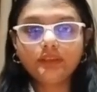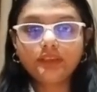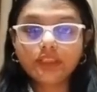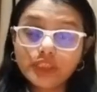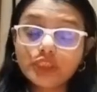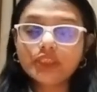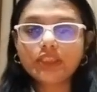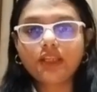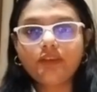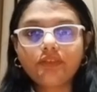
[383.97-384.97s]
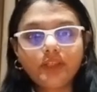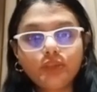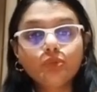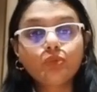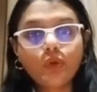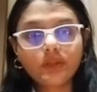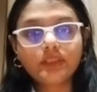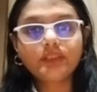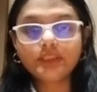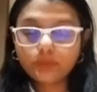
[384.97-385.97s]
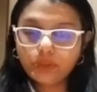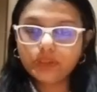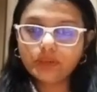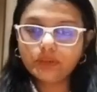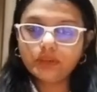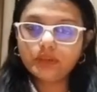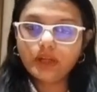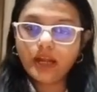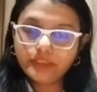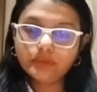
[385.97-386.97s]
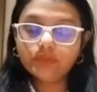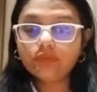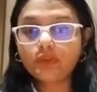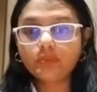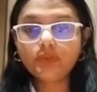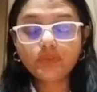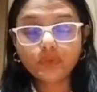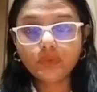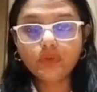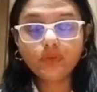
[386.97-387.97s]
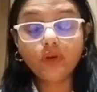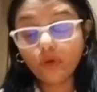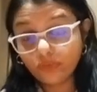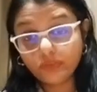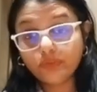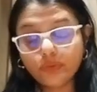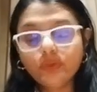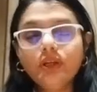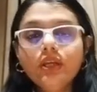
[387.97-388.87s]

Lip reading: the kitchen staff that you want this particular item from the food.